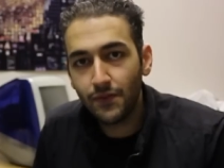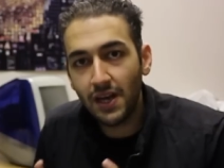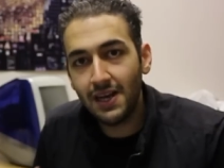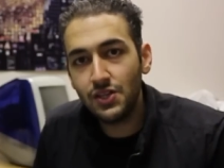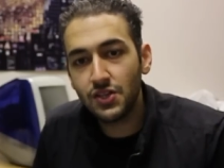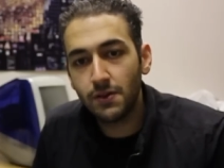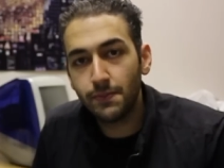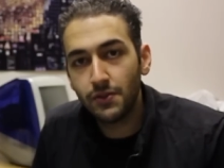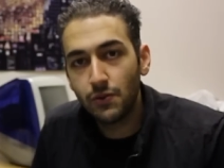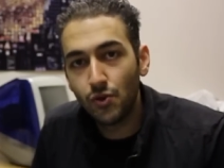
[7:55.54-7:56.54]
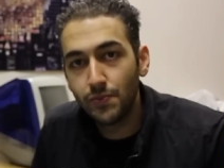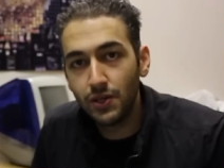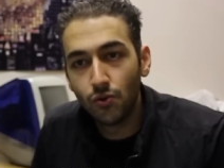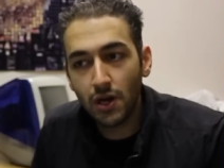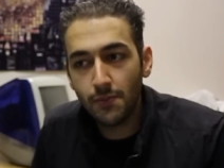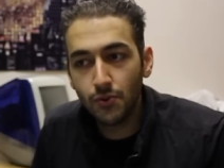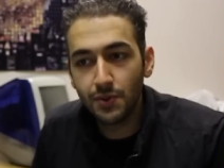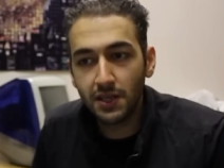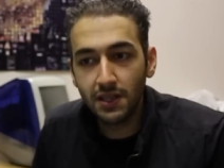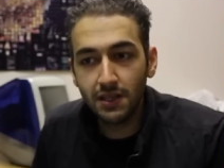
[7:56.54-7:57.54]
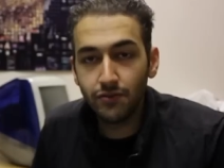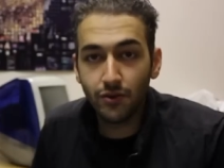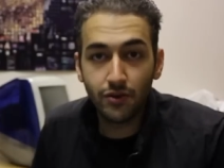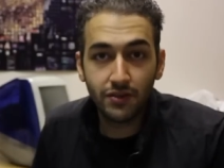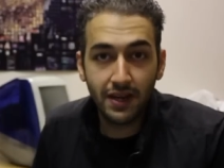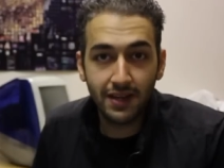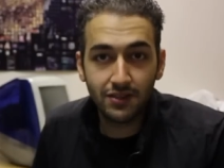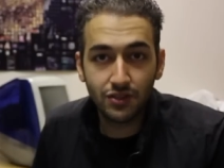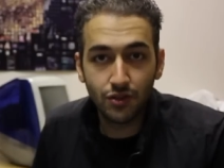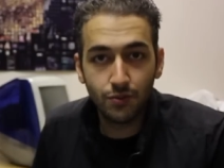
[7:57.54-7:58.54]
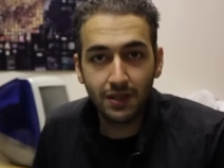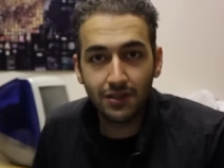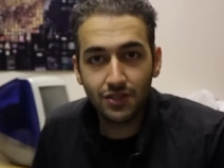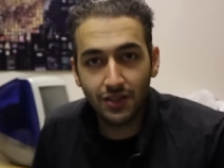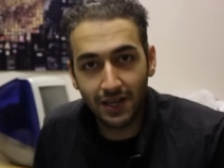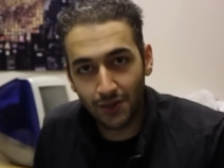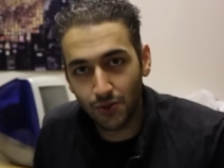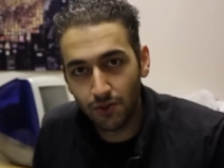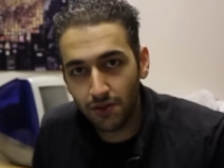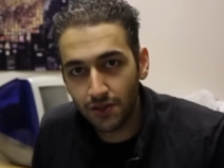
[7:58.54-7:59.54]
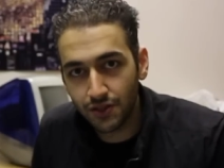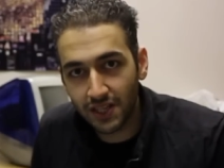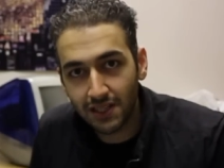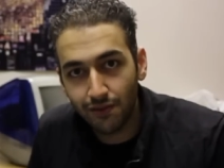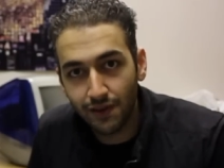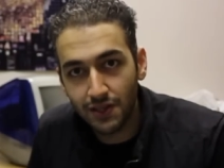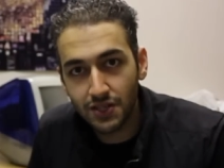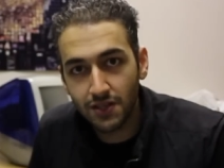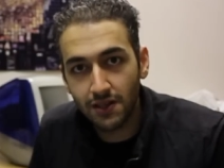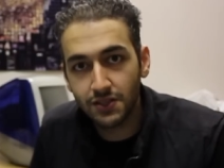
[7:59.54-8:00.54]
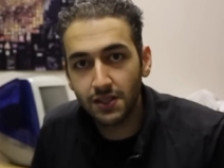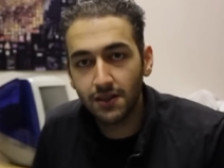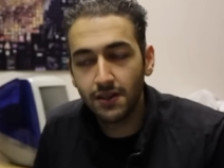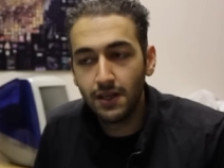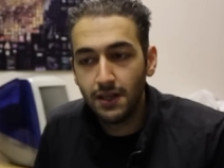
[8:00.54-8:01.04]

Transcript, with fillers: A heads up, there will be no Apple Weekly for the next two weeks. I know, sad face, isn't it?